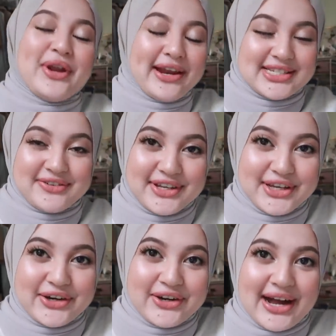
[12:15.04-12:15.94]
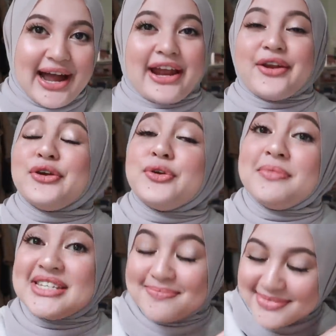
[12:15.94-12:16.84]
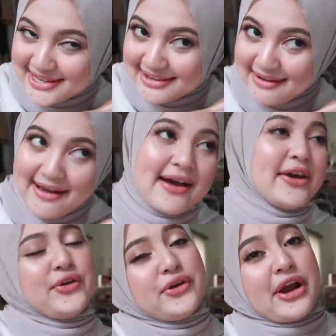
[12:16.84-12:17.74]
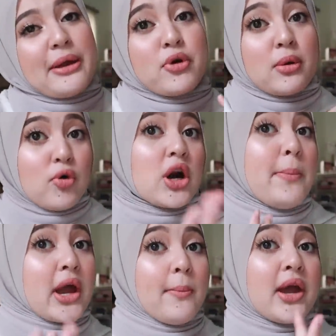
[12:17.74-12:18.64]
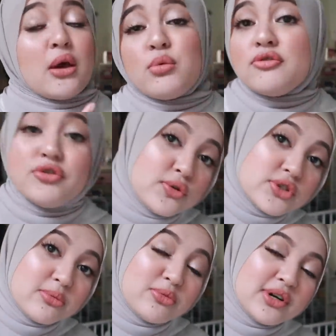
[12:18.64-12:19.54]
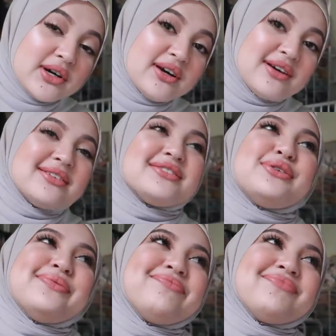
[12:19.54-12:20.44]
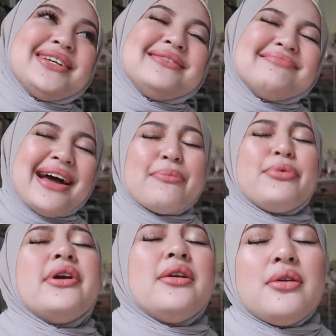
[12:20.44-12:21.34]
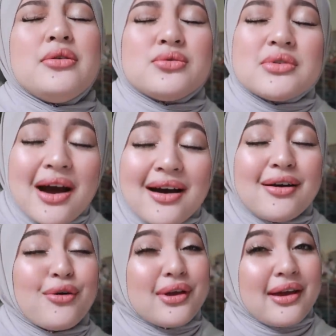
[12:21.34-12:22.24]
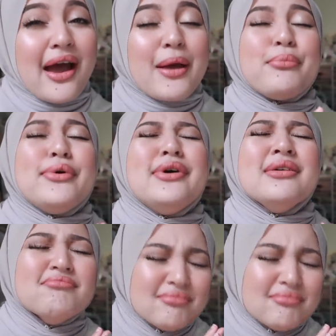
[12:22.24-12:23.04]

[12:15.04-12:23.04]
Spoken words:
you like this video. I know you miss me. You know I borak-borak makeup-makeup with you semua. So, I pun rindu you juga. Okay, I pun